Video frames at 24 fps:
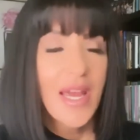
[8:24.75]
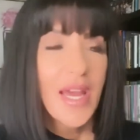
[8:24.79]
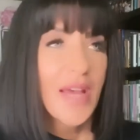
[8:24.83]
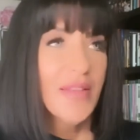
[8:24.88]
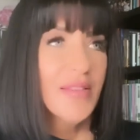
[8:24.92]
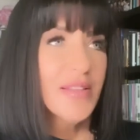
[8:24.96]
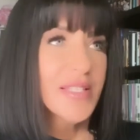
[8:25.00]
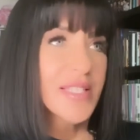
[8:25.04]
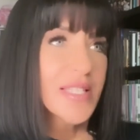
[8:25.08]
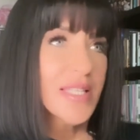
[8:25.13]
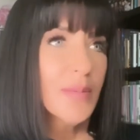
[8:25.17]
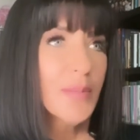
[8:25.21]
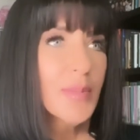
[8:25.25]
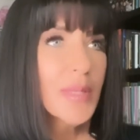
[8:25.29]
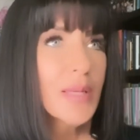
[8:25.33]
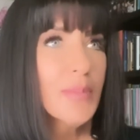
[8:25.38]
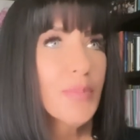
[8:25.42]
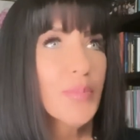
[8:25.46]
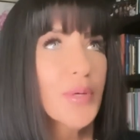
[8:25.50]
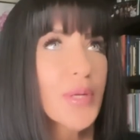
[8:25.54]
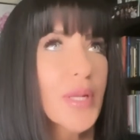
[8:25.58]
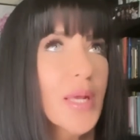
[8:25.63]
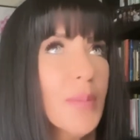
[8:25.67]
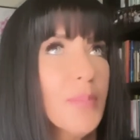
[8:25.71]
And then somebody
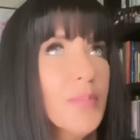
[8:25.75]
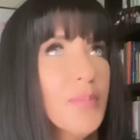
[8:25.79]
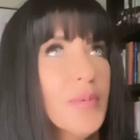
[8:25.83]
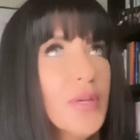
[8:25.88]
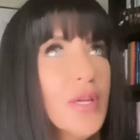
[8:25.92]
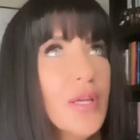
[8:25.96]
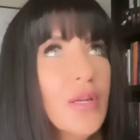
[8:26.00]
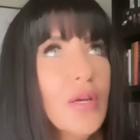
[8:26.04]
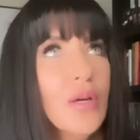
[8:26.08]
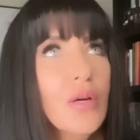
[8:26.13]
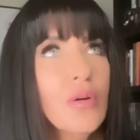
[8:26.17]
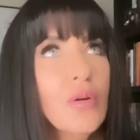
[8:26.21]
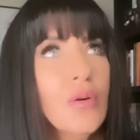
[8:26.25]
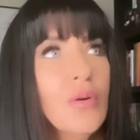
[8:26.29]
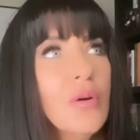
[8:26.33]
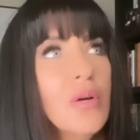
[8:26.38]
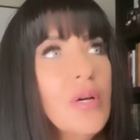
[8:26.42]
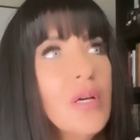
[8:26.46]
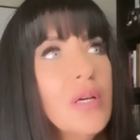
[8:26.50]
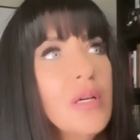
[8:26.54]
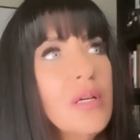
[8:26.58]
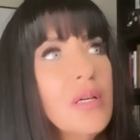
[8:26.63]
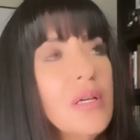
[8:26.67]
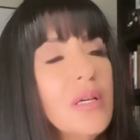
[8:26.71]
put up, you know,
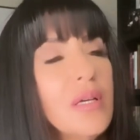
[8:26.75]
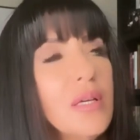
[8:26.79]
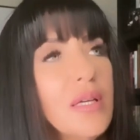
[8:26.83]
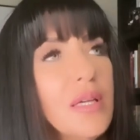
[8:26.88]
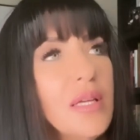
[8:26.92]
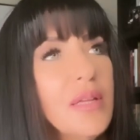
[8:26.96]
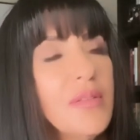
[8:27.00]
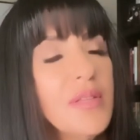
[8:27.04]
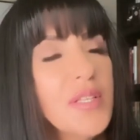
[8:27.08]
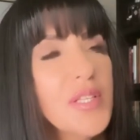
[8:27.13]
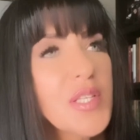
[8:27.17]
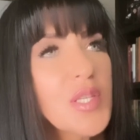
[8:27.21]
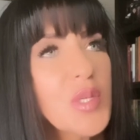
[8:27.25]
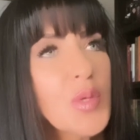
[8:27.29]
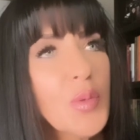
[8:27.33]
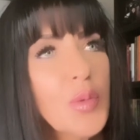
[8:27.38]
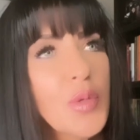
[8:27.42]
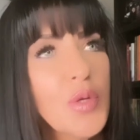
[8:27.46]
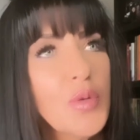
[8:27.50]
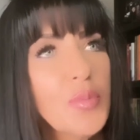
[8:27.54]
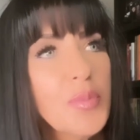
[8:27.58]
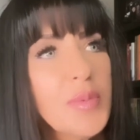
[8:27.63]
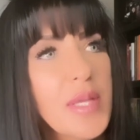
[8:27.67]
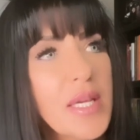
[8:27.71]
in this
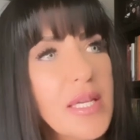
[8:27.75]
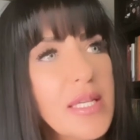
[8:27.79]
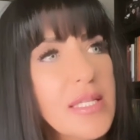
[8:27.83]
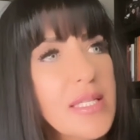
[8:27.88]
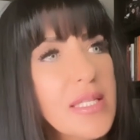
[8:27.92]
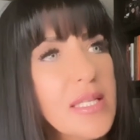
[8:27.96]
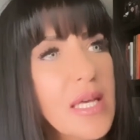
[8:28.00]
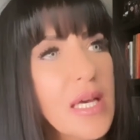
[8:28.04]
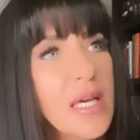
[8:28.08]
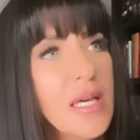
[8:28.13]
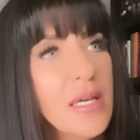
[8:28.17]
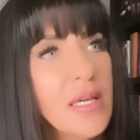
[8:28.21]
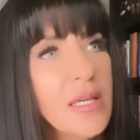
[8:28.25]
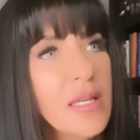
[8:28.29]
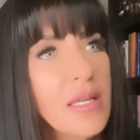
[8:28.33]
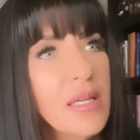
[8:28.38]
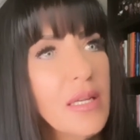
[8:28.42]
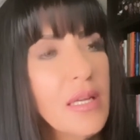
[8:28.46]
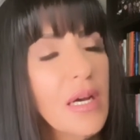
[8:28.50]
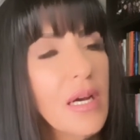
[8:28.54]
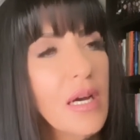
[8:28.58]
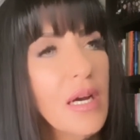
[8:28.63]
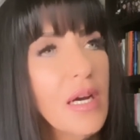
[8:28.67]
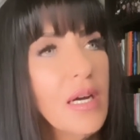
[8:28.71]
group, they said,
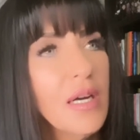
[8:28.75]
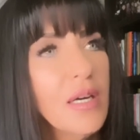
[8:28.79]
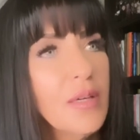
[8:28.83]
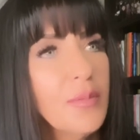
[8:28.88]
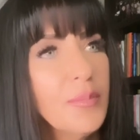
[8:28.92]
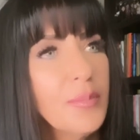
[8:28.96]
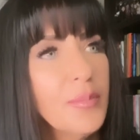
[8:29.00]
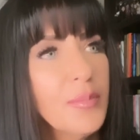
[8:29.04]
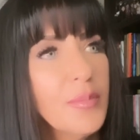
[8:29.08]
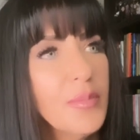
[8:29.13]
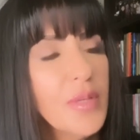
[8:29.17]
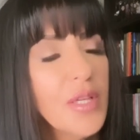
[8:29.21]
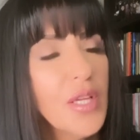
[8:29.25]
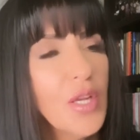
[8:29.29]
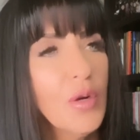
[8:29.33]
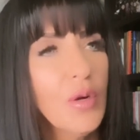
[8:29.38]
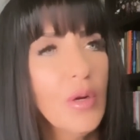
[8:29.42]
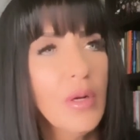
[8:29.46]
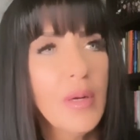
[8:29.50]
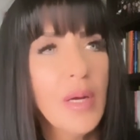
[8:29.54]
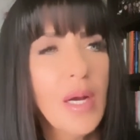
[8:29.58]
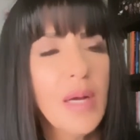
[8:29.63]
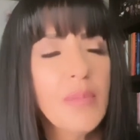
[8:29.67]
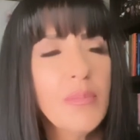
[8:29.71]
um, you
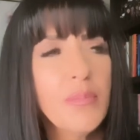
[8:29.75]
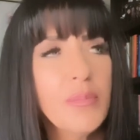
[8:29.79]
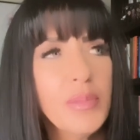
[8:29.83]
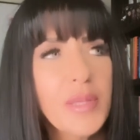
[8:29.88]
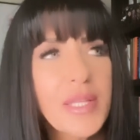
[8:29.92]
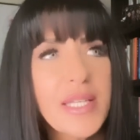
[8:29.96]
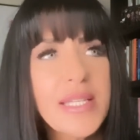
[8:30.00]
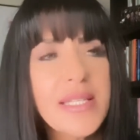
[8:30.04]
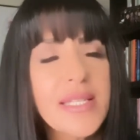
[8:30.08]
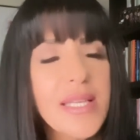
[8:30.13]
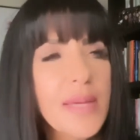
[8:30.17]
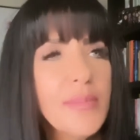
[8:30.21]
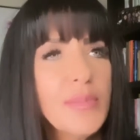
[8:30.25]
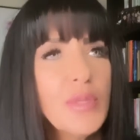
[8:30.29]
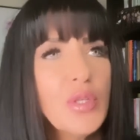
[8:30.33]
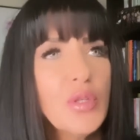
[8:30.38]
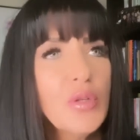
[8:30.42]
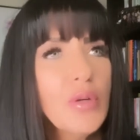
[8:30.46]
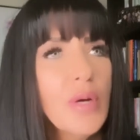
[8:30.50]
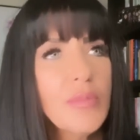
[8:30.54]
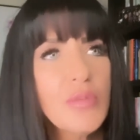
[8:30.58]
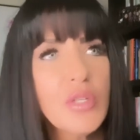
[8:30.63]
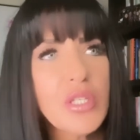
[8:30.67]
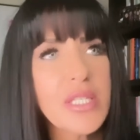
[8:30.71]
know, please, I'm
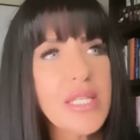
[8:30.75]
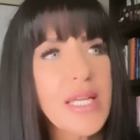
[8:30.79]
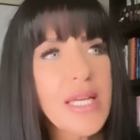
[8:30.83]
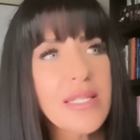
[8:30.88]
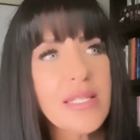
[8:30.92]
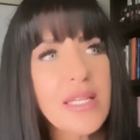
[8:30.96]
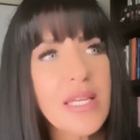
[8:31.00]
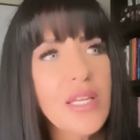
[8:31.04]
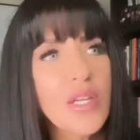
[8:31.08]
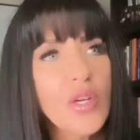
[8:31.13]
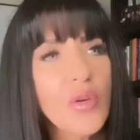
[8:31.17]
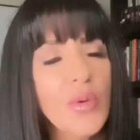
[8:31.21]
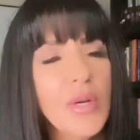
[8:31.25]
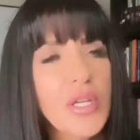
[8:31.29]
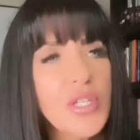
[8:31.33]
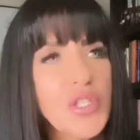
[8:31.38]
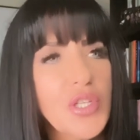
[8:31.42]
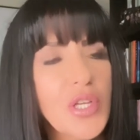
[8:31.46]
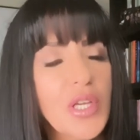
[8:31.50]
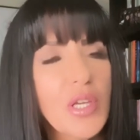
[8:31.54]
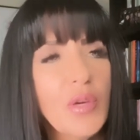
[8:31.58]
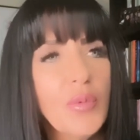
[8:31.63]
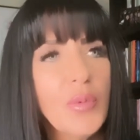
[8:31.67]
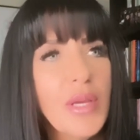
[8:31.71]
new, I'm just asking a
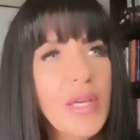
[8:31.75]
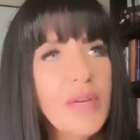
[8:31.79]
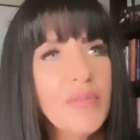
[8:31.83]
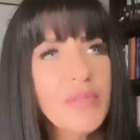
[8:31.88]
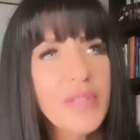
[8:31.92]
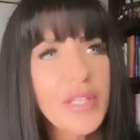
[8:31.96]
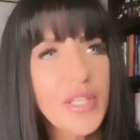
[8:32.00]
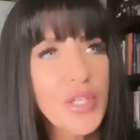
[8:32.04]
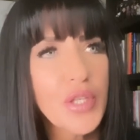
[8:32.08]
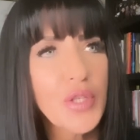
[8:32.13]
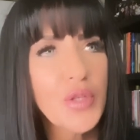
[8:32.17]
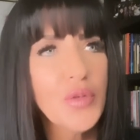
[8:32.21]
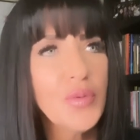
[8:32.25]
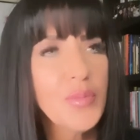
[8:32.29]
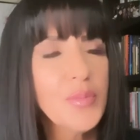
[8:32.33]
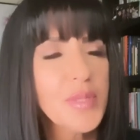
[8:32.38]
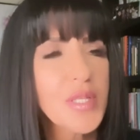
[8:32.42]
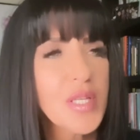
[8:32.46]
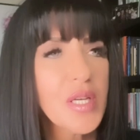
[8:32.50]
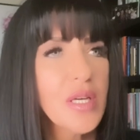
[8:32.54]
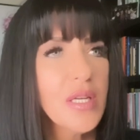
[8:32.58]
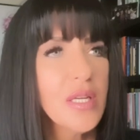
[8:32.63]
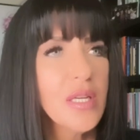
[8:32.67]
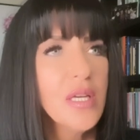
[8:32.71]
question. Can we have
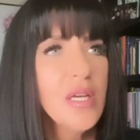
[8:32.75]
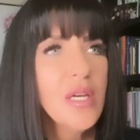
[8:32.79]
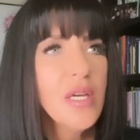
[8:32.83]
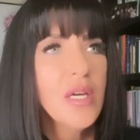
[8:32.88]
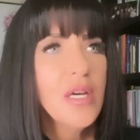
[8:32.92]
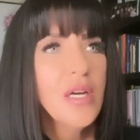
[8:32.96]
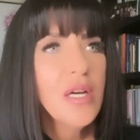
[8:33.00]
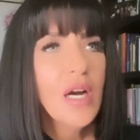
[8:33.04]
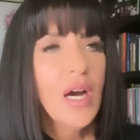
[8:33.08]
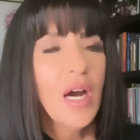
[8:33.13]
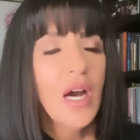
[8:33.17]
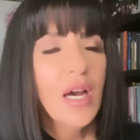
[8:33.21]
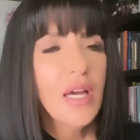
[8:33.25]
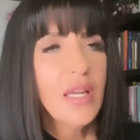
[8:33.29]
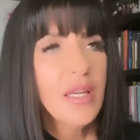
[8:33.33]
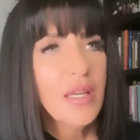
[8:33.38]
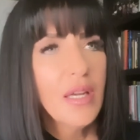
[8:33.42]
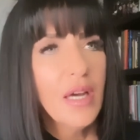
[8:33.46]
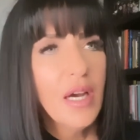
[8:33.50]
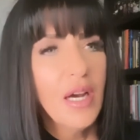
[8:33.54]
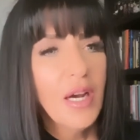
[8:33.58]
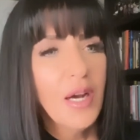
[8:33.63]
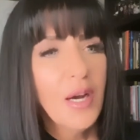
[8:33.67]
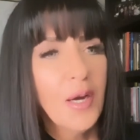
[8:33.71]
legumes on, on
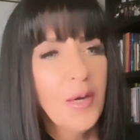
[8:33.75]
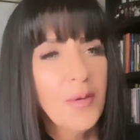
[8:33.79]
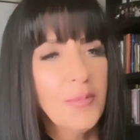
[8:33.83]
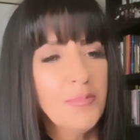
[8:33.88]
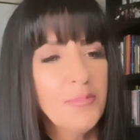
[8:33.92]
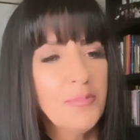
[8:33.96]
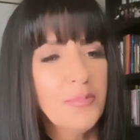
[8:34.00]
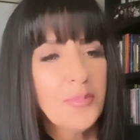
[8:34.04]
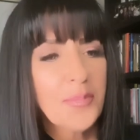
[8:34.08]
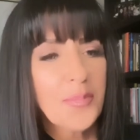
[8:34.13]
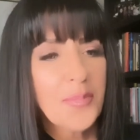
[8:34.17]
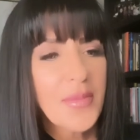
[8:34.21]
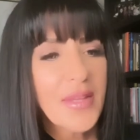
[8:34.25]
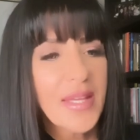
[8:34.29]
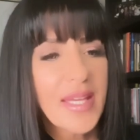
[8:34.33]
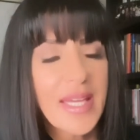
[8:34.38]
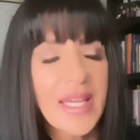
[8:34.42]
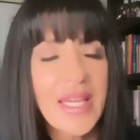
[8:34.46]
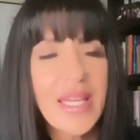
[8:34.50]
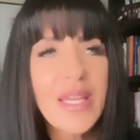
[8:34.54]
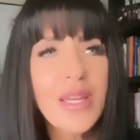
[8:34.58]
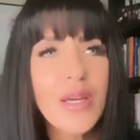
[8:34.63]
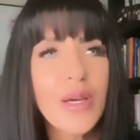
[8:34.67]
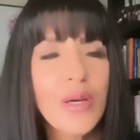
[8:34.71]
um,
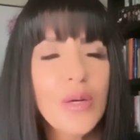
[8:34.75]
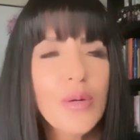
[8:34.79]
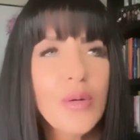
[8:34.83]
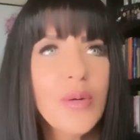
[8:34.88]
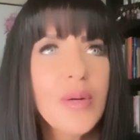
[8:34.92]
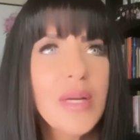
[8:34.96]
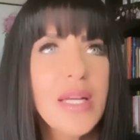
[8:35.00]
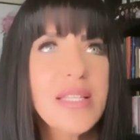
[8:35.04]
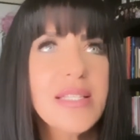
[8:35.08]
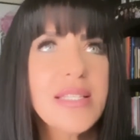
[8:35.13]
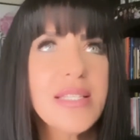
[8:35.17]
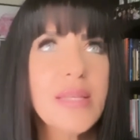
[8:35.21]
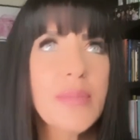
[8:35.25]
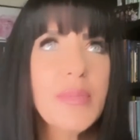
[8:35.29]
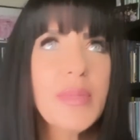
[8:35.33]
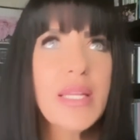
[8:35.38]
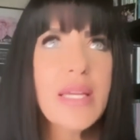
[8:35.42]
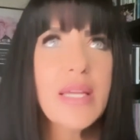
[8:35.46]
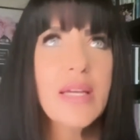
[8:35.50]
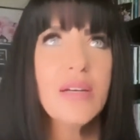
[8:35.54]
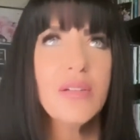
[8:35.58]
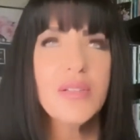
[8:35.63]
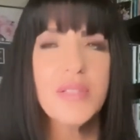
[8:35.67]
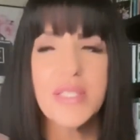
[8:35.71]
keto? And
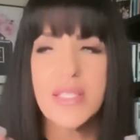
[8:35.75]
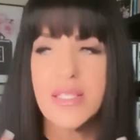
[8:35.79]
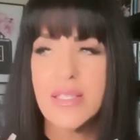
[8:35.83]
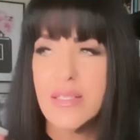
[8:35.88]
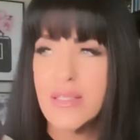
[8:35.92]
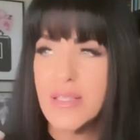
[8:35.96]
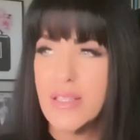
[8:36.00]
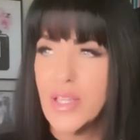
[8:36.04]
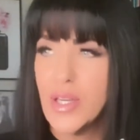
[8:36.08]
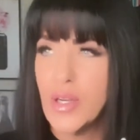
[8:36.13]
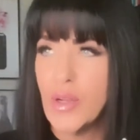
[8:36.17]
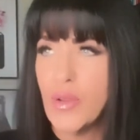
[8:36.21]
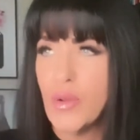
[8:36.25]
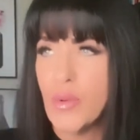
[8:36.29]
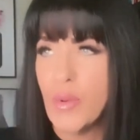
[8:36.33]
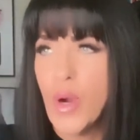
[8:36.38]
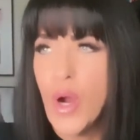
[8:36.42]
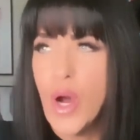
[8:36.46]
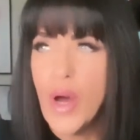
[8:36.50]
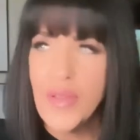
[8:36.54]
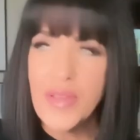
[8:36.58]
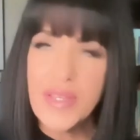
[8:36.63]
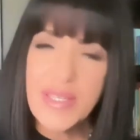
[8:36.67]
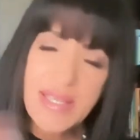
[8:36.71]
somebody else, you know, there were
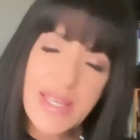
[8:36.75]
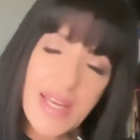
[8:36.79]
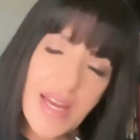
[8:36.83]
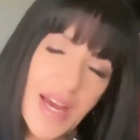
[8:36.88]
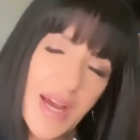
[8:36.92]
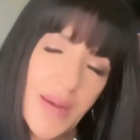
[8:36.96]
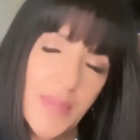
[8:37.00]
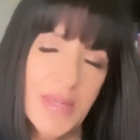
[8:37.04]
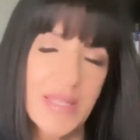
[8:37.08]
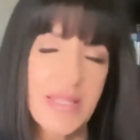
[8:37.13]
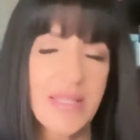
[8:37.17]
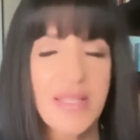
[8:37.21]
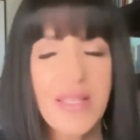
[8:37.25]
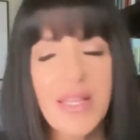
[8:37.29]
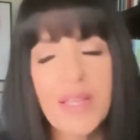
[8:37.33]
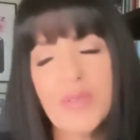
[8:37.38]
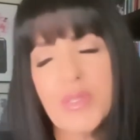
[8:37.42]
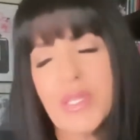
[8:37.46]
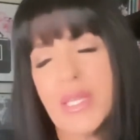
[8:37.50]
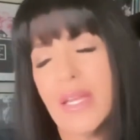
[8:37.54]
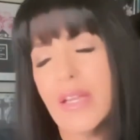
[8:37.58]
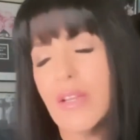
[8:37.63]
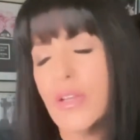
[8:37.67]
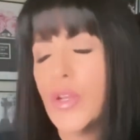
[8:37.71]
all these comments. They're
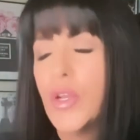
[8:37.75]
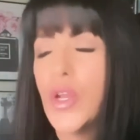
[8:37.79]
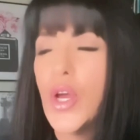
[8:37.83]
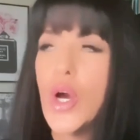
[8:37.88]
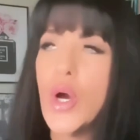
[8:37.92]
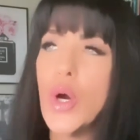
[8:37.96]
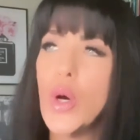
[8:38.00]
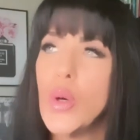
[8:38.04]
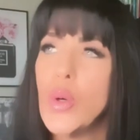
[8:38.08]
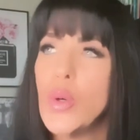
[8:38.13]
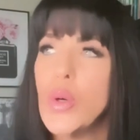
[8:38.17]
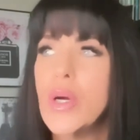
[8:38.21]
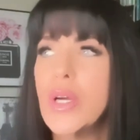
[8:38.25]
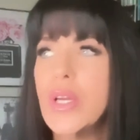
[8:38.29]
saying no.